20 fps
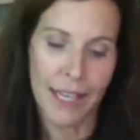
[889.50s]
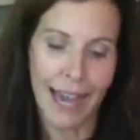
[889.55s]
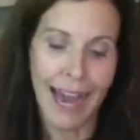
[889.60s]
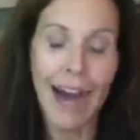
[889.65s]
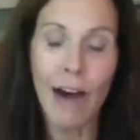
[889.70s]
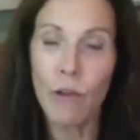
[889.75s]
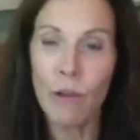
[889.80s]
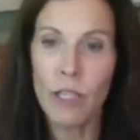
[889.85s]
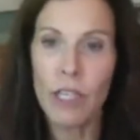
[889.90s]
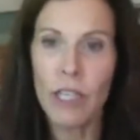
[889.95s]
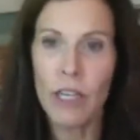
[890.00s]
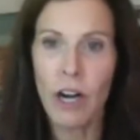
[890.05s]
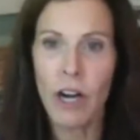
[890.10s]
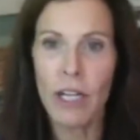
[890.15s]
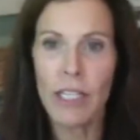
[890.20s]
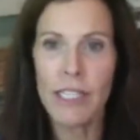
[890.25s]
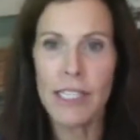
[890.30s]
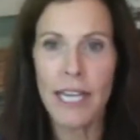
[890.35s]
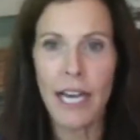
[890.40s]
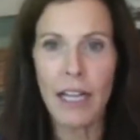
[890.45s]
outlook
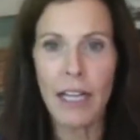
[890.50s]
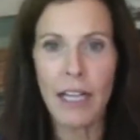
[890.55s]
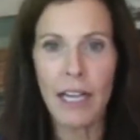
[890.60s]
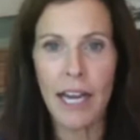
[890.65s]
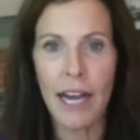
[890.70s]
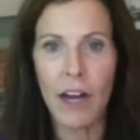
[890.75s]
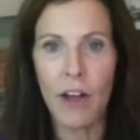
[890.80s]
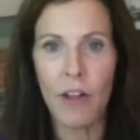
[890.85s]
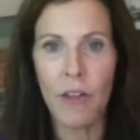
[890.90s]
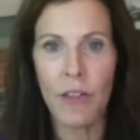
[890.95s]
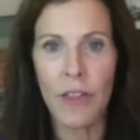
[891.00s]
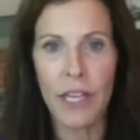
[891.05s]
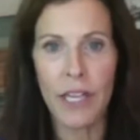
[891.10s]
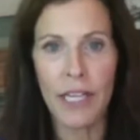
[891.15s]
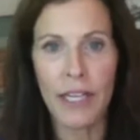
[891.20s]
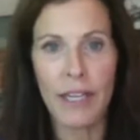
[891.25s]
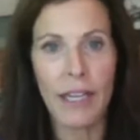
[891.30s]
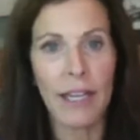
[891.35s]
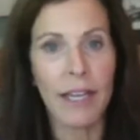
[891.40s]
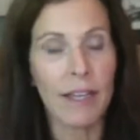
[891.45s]
on telehealth
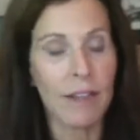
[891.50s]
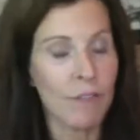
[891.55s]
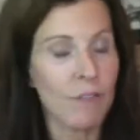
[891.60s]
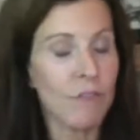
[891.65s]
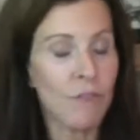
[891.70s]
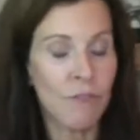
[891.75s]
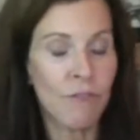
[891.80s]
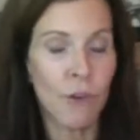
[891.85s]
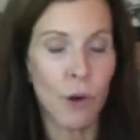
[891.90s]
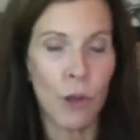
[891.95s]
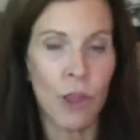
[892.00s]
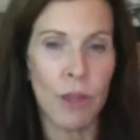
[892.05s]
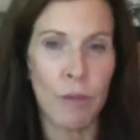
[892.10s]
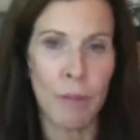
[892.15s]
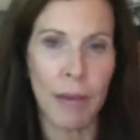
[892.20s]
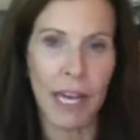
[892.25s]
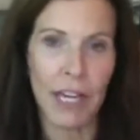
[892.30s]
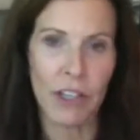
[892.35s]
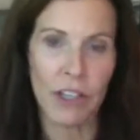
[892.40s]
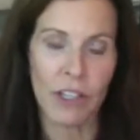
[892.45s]
in for the
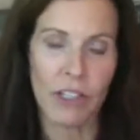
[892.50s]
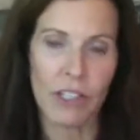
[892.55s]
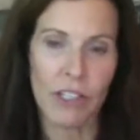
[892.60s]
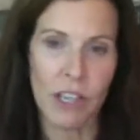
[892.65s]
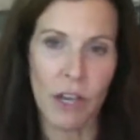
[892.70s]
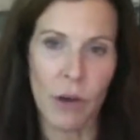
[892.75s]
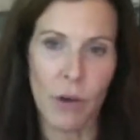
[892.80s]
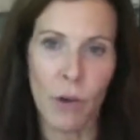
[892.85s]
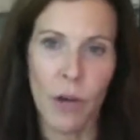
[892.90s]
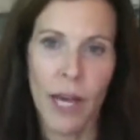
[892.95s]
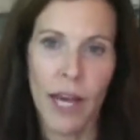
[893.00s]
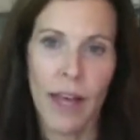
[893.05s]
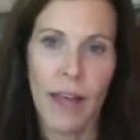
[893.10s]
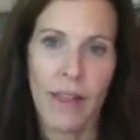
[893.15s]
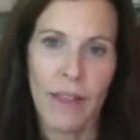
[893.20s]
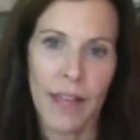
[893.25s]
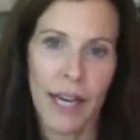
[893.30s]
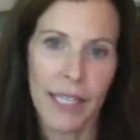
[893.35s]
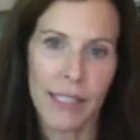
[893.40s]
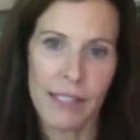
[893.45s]
better. So
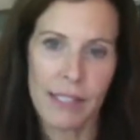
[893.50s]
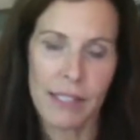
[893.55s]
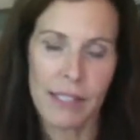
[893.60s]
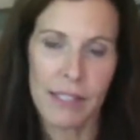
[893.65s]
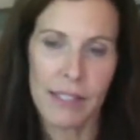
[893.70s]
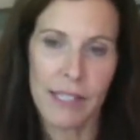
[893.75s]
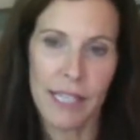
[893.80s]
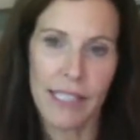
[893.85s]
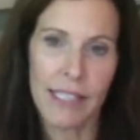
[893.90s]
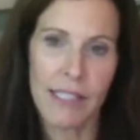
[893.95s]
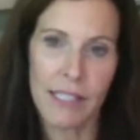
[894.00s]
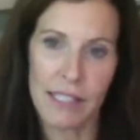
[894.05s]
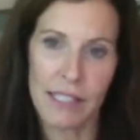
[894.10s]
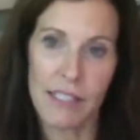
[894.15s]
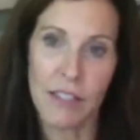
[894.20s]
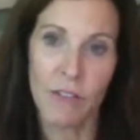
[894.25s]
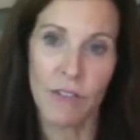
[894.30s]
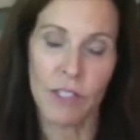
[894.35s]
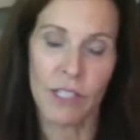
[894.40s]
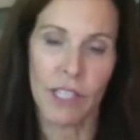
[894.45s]
that's the
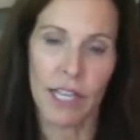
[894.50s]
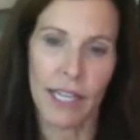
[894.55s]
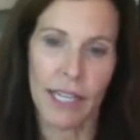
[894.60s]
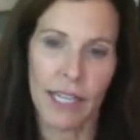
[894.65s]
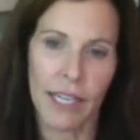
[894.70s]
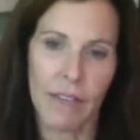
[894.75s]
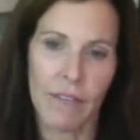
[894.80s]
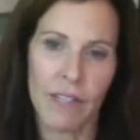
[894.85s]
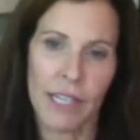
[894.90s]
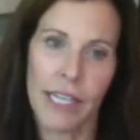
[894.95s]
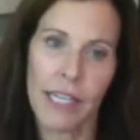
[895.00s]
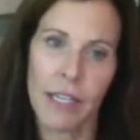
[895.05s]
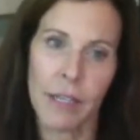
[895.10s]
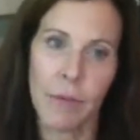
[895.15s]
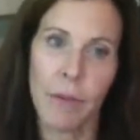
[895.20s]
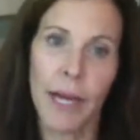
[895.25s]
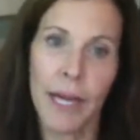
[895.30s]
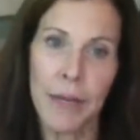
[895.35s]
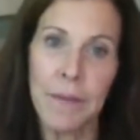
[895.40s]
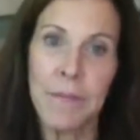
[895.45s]
silver lining of it
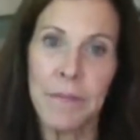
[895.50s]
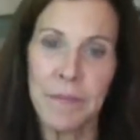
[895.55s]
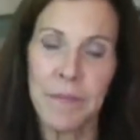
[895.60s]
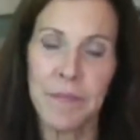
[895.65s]
anyway.